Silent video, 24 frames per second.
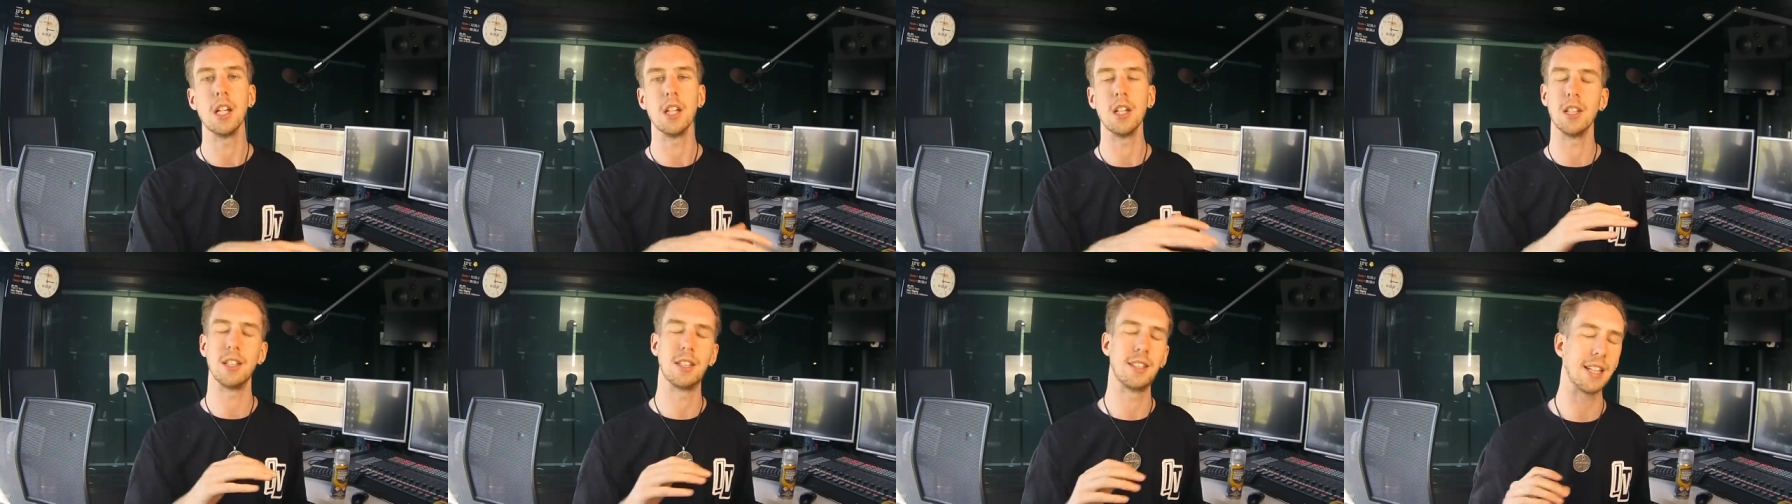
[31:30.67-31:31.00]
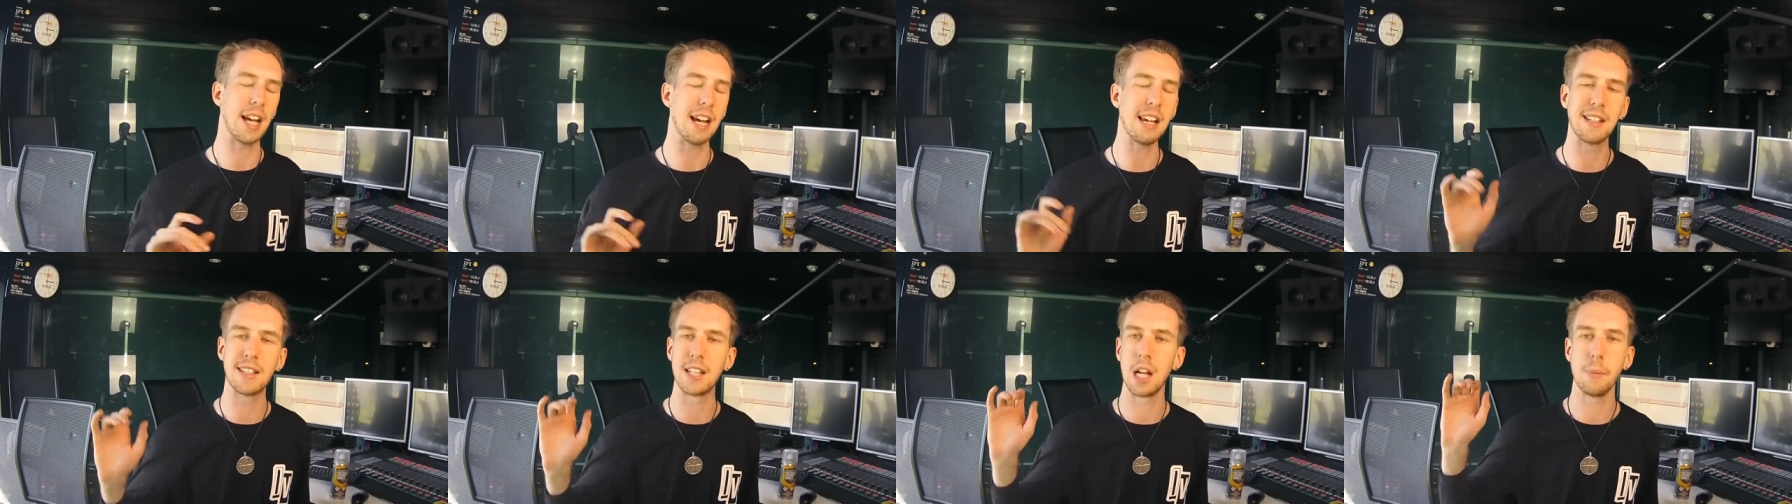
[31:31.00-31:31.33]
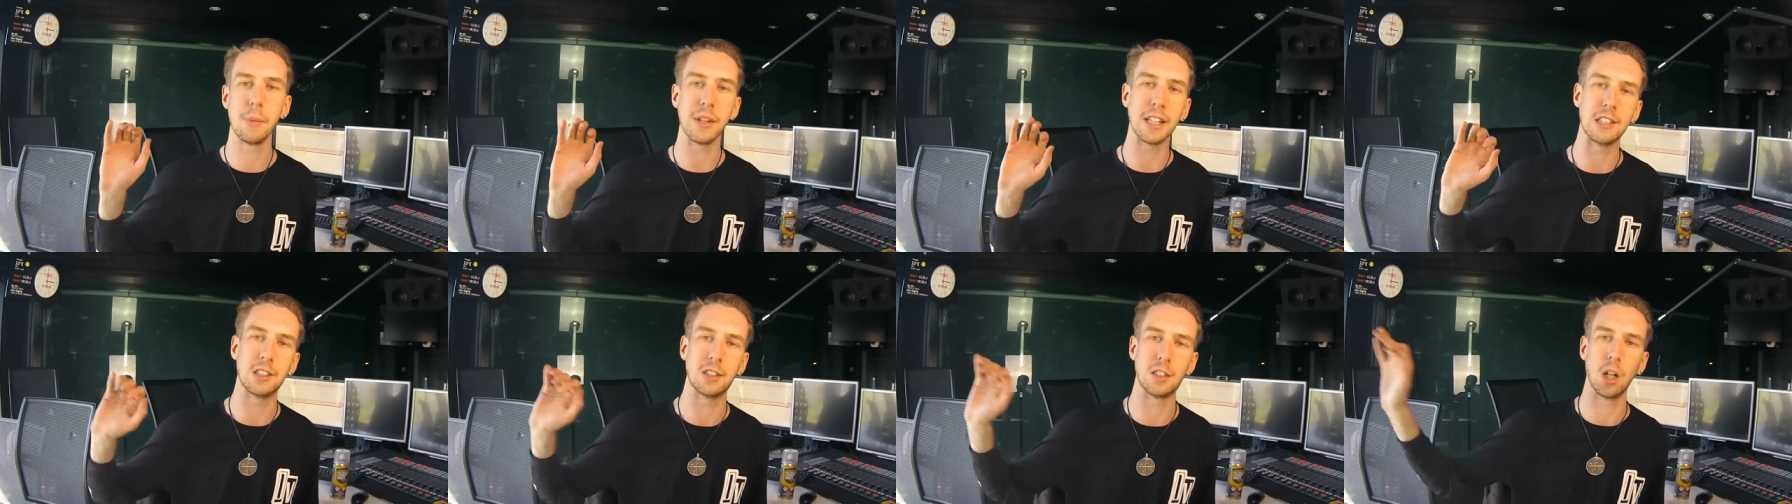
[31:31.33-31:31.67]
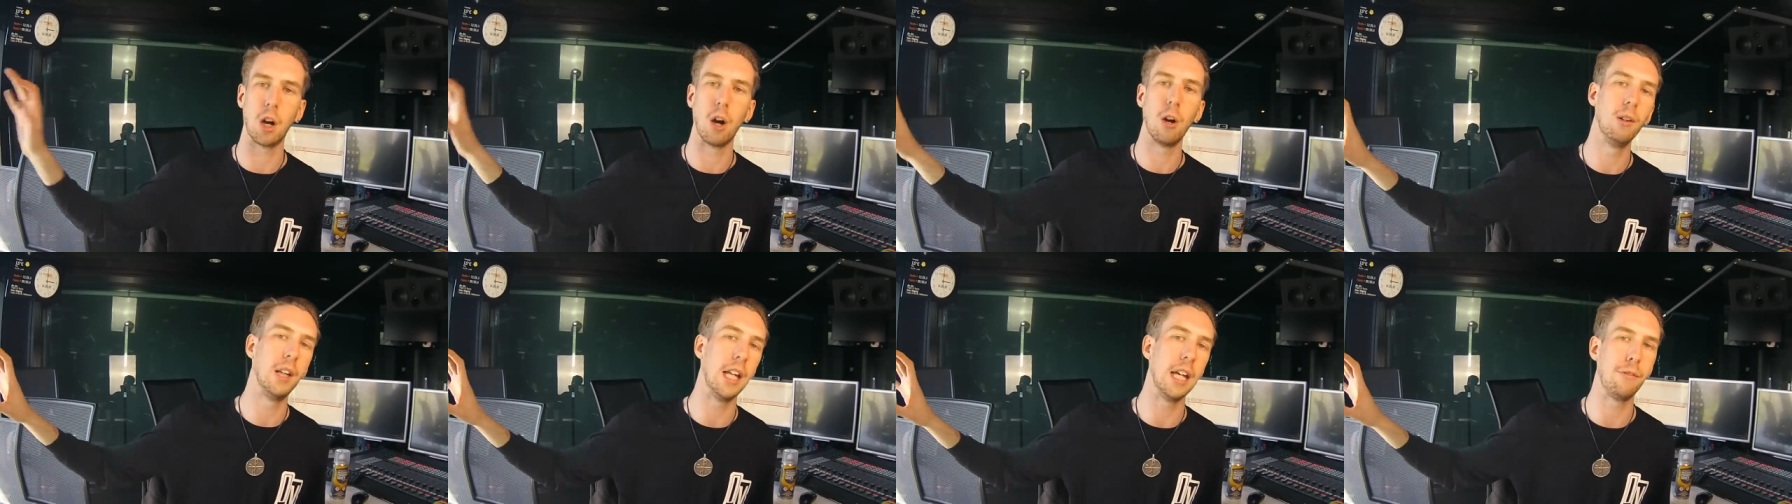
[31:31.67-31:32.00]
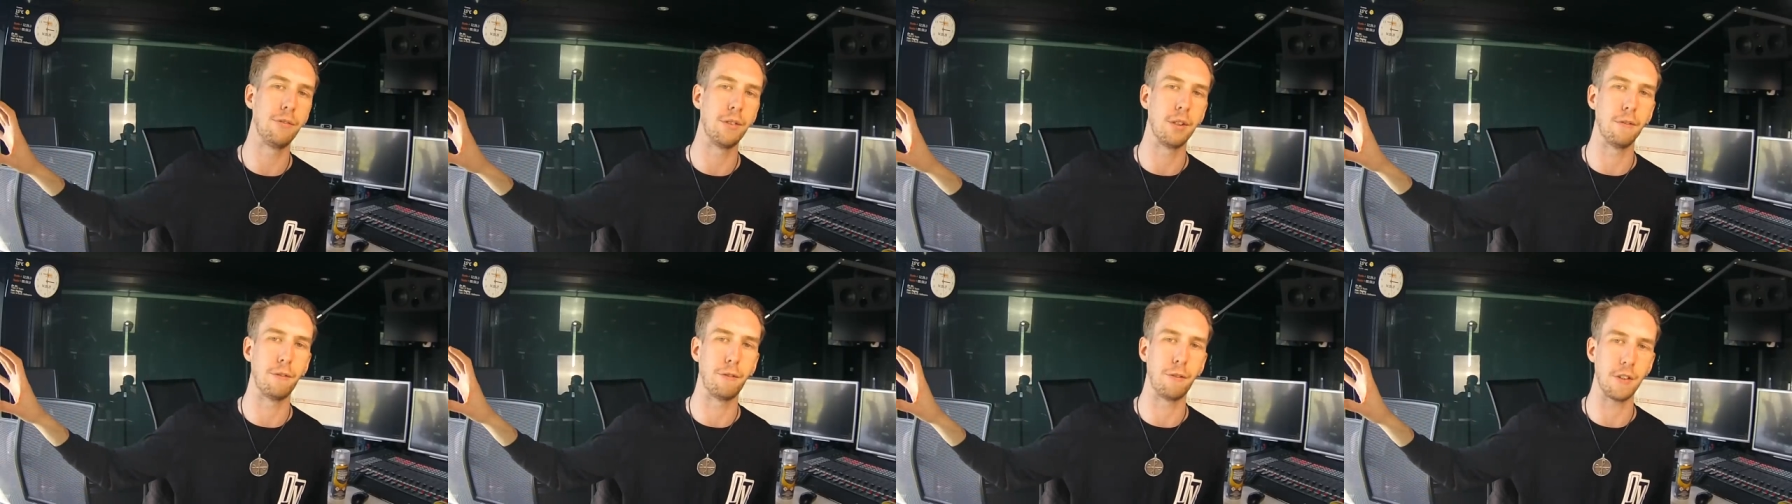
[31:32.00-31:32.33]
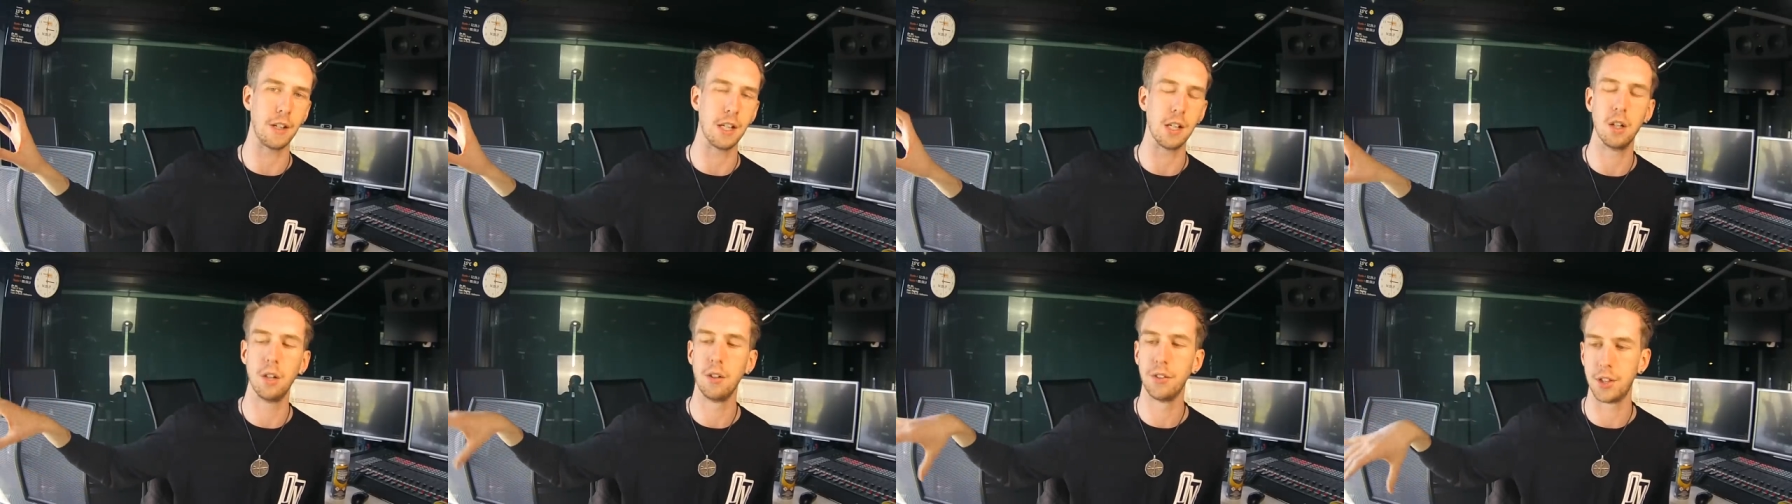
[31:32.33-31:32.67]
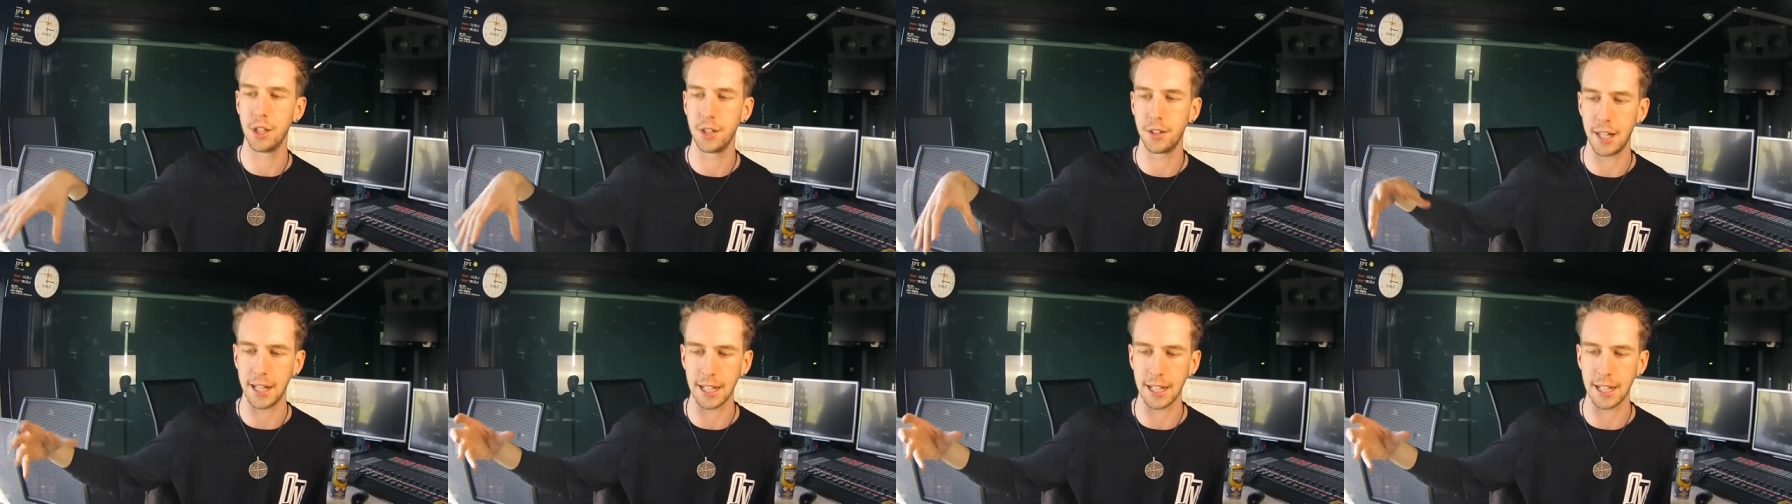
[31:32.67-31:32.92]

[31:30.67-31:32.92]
You say something so left of field that